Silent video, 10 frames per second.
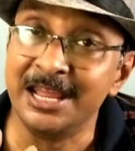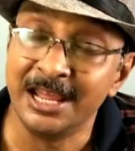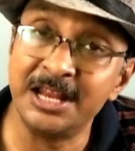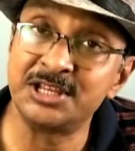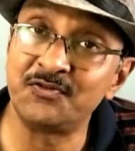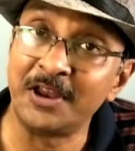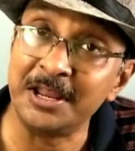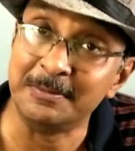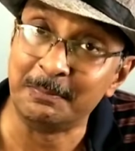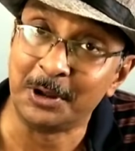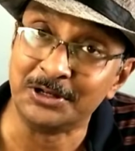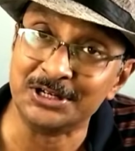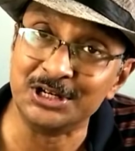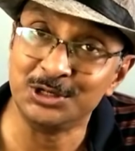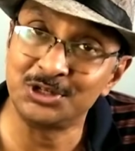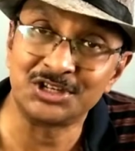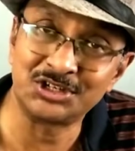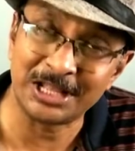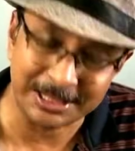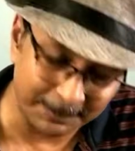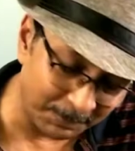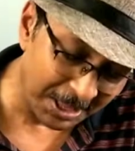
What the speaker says: It is very important. You just tell them.